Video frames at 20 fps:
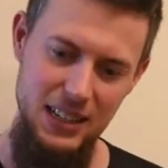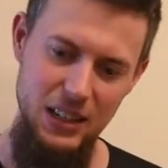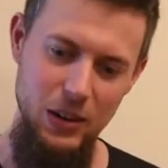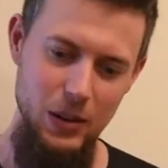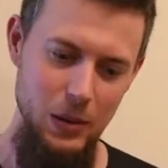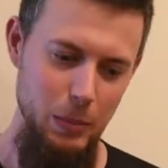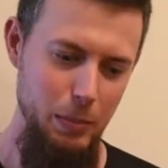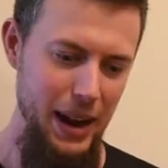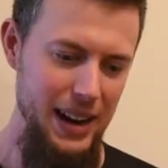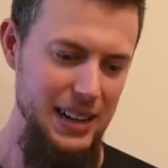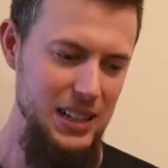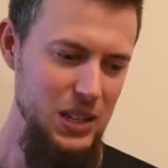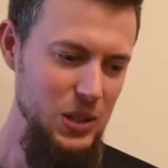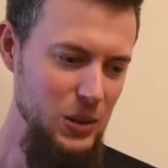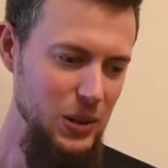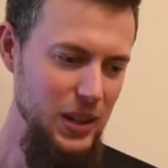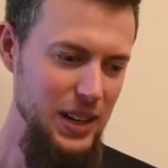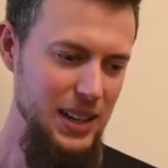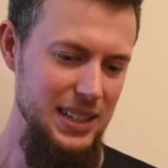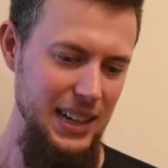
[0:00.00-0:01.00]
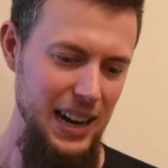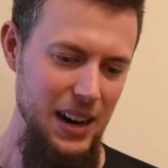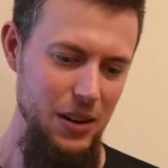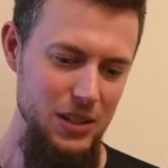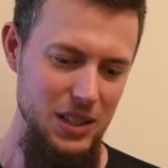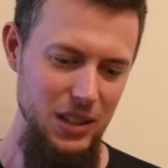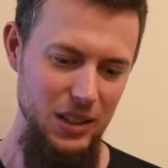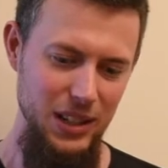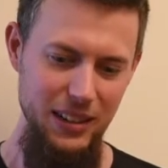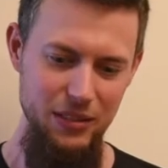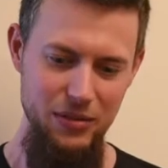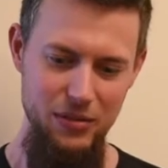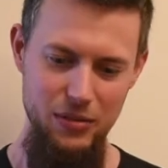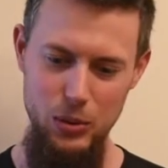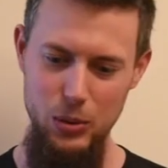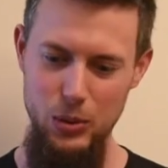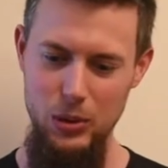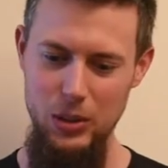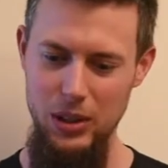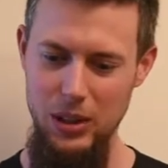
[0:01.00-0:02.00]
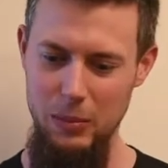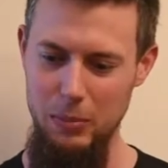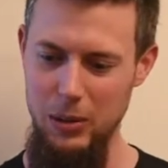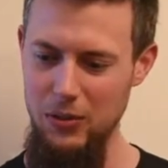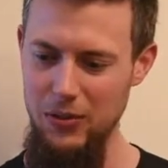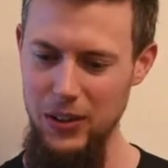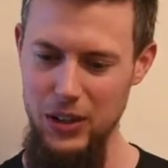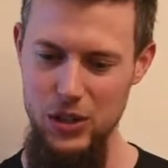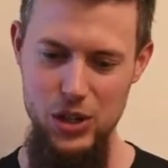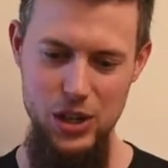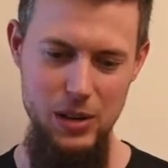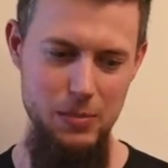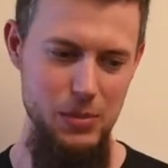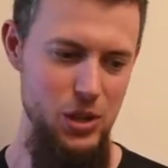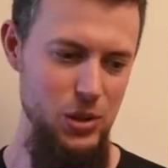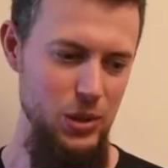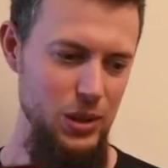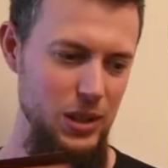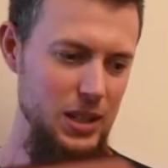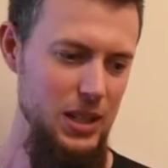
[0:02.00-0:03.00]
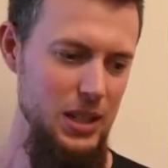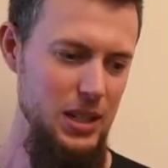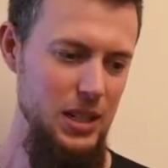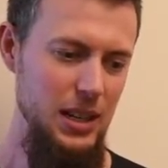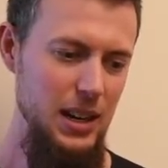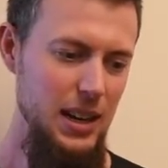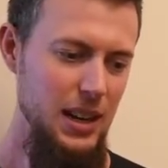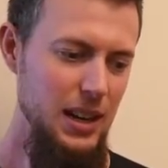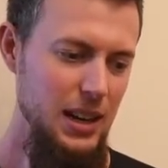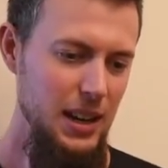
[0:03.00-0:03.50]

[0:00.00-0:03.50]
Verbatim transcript: So backstory is I was looking for the perfect gym shorts.